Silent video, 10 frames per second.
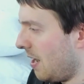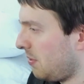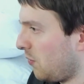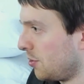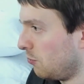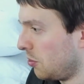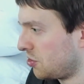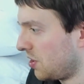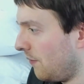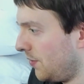um, if you want to watch
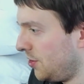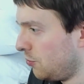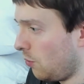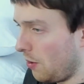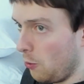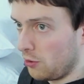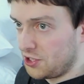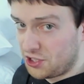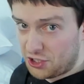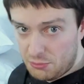that video or
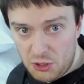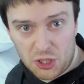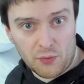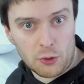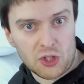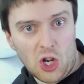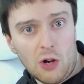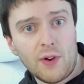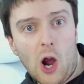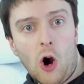listen to the music for yourself,
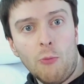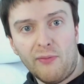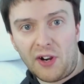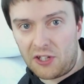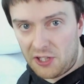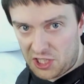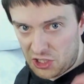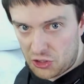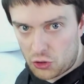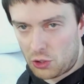I'll provide the link in the
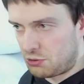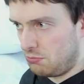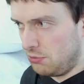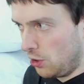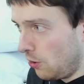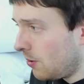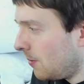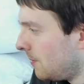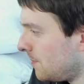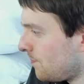description below.
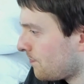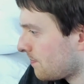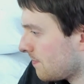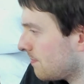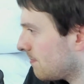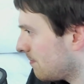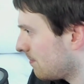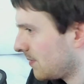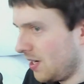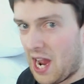
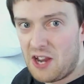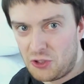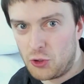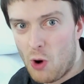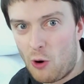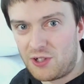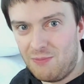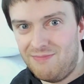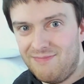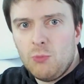And you're welcome.
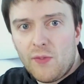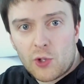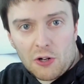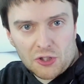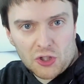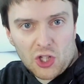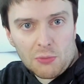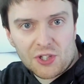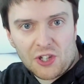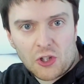We've got
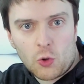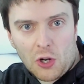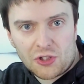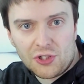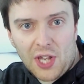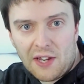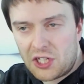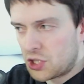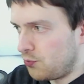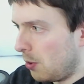ourselves another question, and
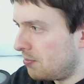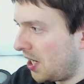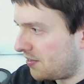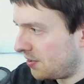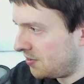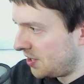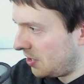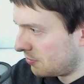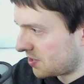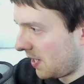it's from Nathan
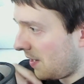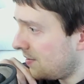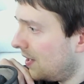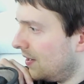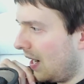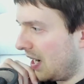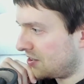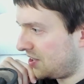Tan, And